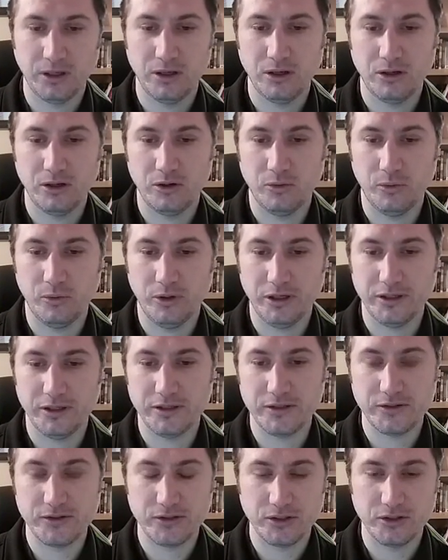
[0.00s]

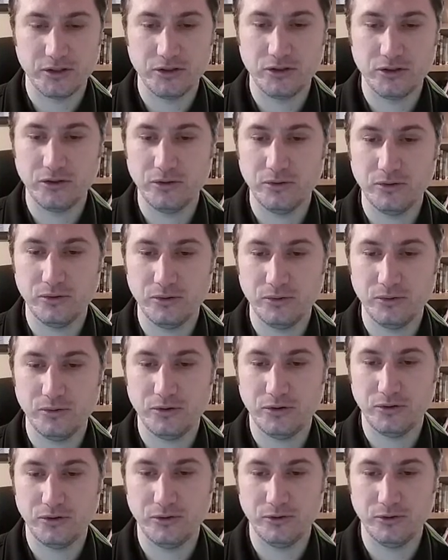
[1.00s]
was due
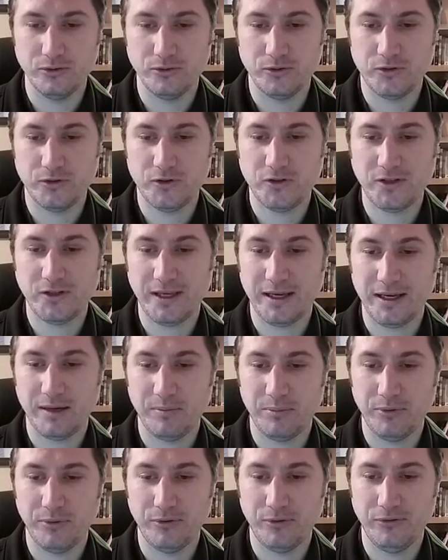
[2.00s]
to
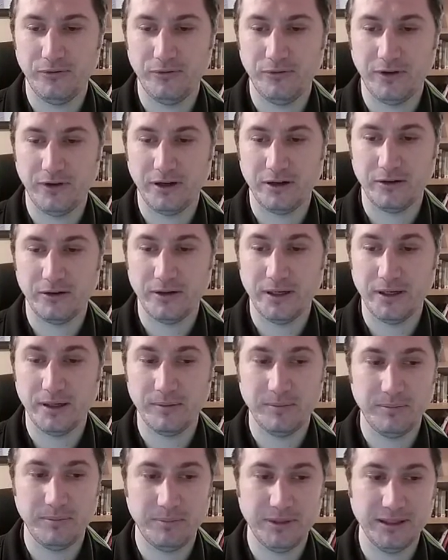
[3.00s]
sample
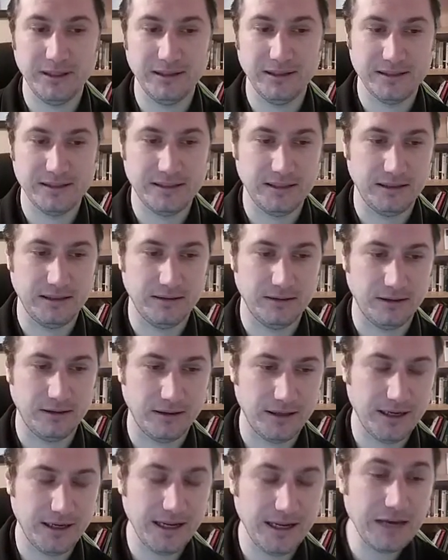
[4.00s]
variability. All
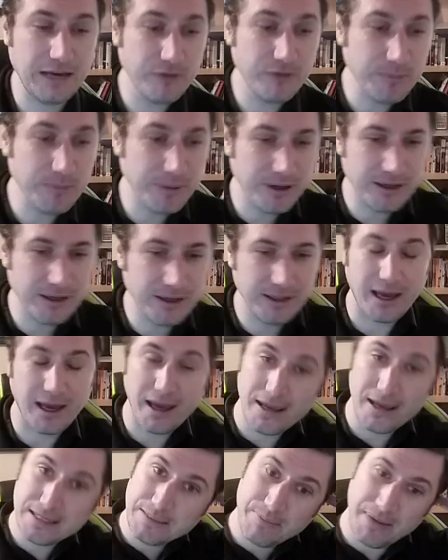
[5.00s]
right, everybody
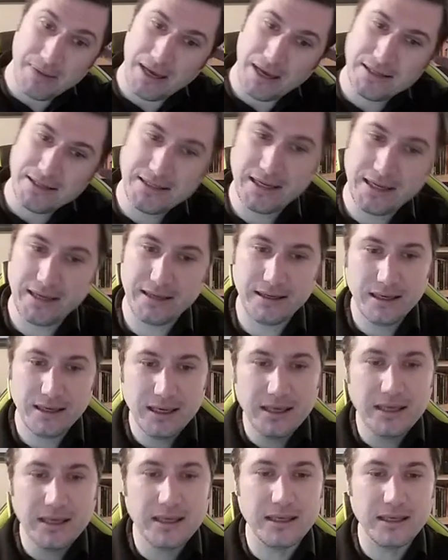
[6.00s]
has a bad day.
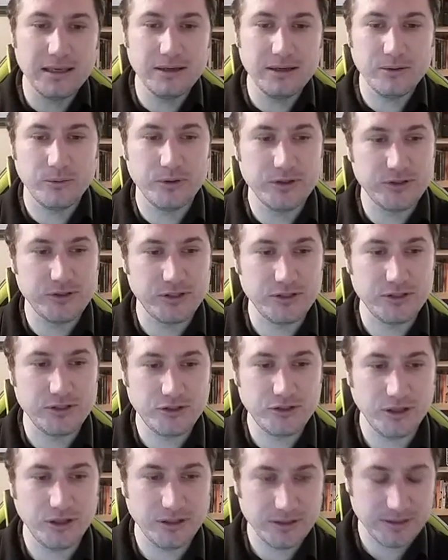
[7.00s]
It was
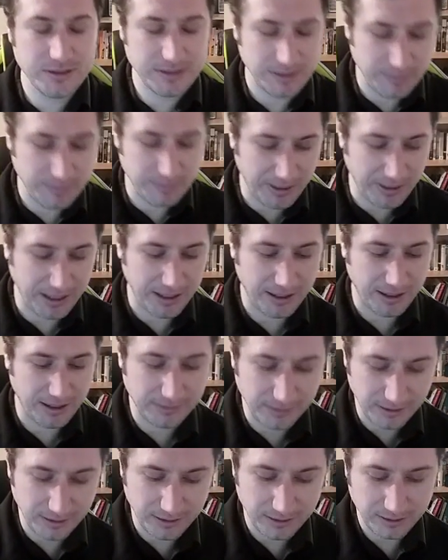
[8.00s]
just bad
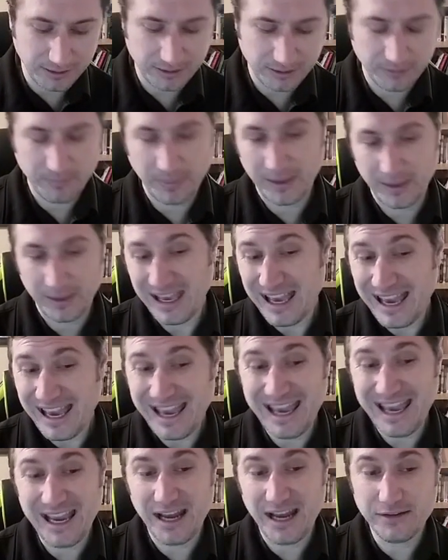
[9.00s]
luck.
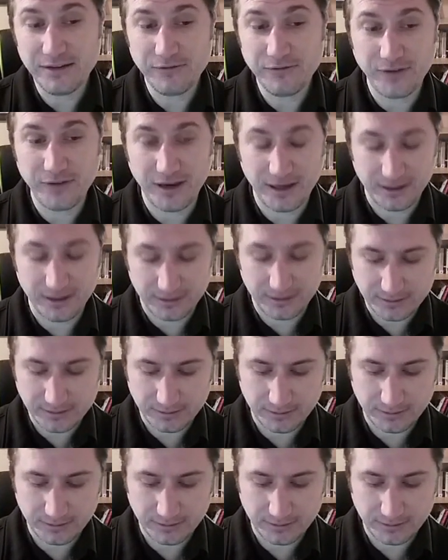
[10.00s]
And in fact,